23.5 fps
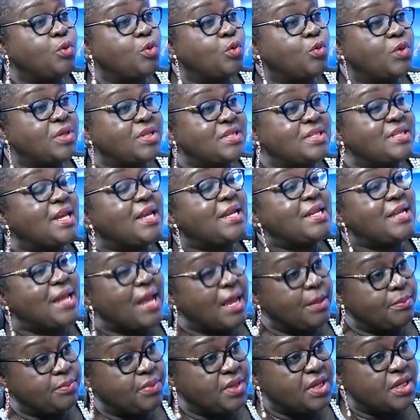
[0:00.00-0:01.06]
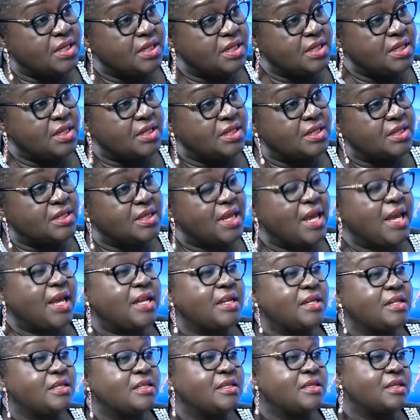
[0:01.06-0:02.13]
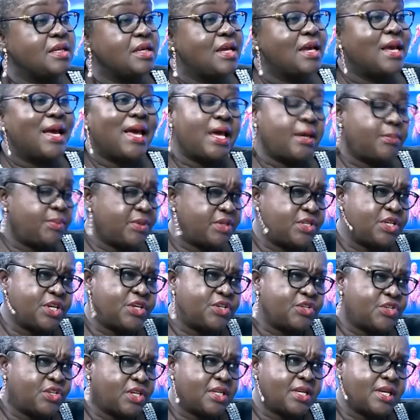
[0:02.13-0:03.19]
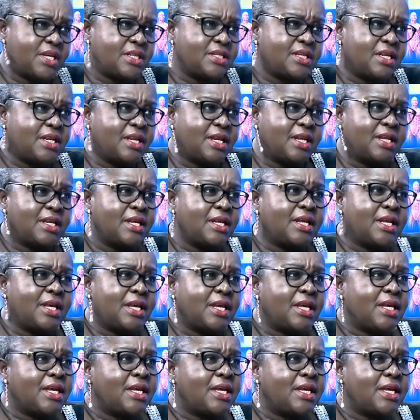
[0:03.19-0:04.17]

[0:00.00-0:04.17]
people with, say, diabetes and hypertension, isn't it?